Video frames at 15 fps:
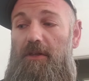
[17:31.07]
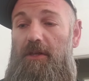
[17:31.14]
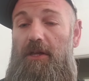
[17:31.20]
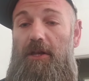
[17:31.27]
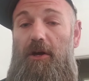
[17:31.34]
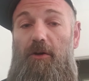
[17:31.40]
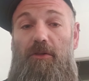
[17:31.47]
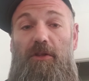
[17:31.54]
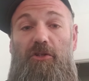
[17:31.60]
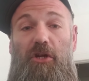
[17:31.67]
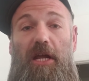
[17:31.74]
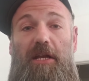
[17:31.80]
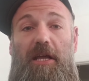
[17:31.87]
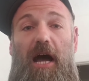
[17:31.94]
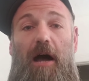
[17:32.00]
you know, the
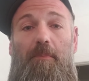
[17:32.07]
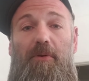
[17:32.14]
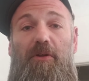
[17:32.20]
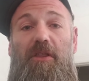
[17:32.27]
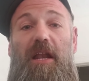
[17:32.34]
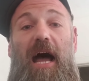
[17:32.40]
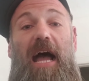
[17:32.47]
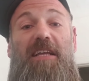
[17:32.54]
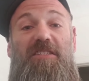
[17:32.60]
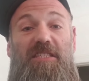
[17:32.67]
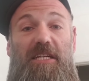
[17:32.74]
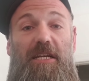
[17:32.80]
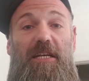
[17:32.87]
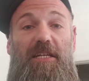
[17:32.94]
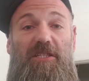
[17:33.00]
trade copier that I
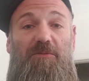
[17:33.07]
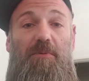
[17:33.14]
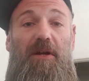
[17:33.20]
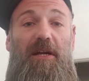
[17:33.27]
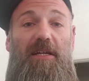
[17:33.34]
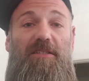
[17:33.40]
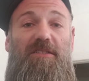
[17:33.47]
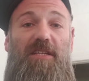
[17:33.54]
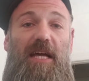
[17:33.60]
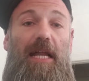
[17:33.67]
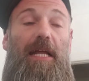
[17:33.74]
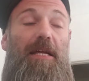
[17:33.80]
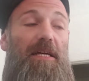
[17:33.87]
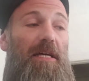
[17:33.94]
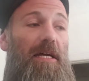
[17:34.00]
seen and experienced, that